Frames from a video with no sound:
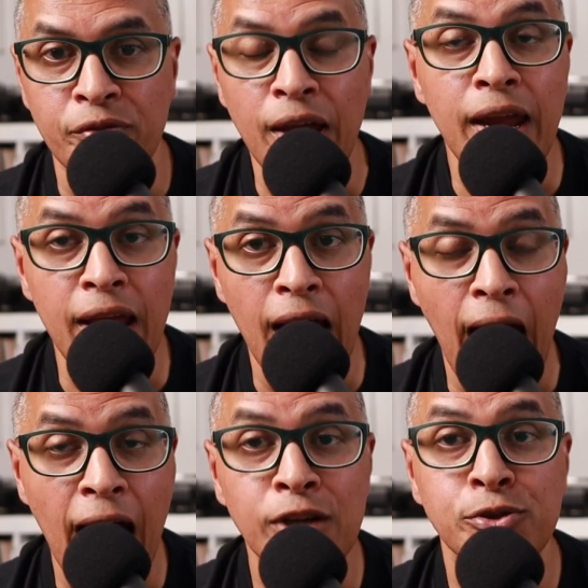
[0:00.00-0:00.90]
They
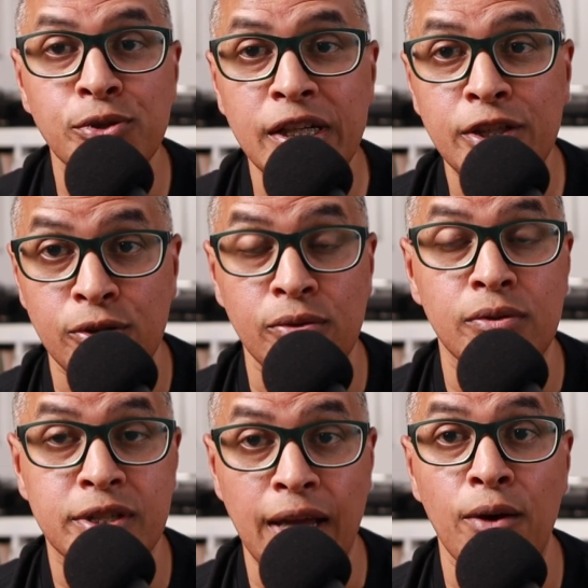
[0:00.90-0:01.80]
actually do
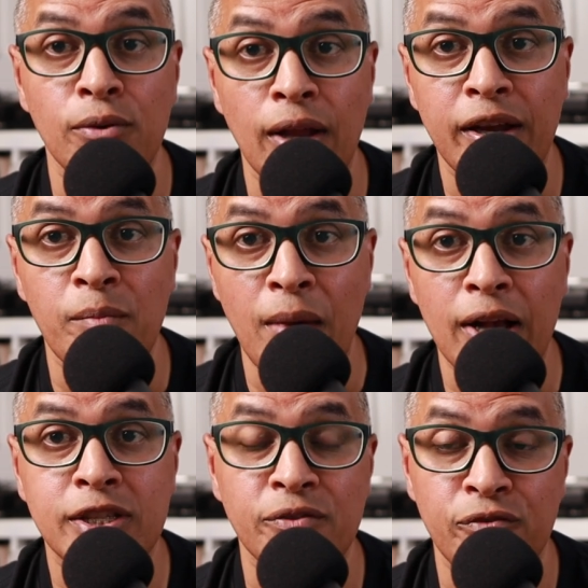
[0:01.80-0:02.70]
sound like a
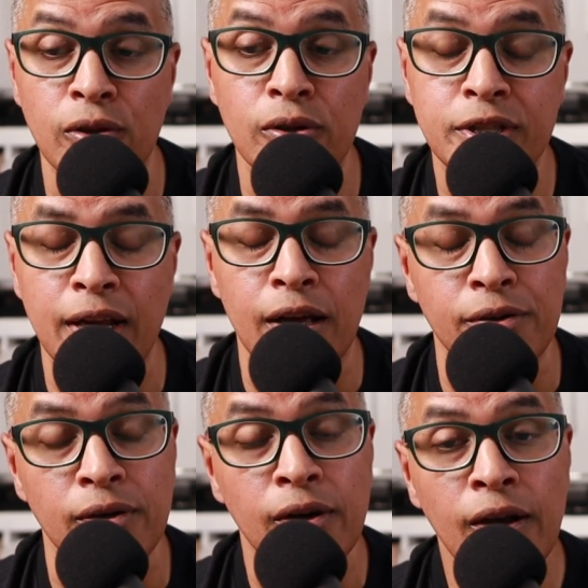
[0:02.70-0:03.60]
massive floor
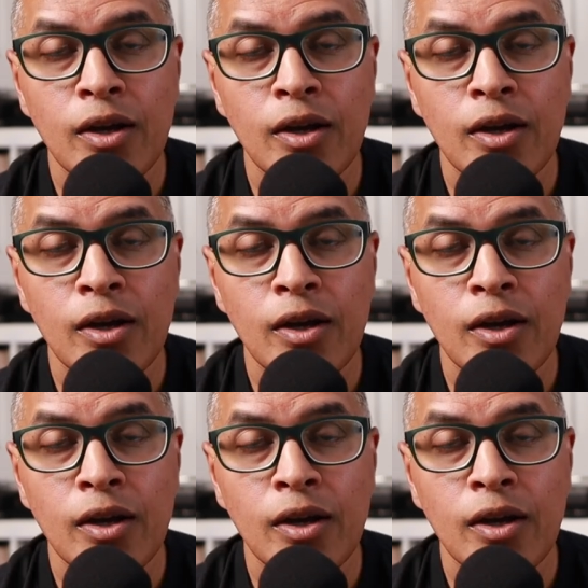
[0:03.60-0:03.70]
stander.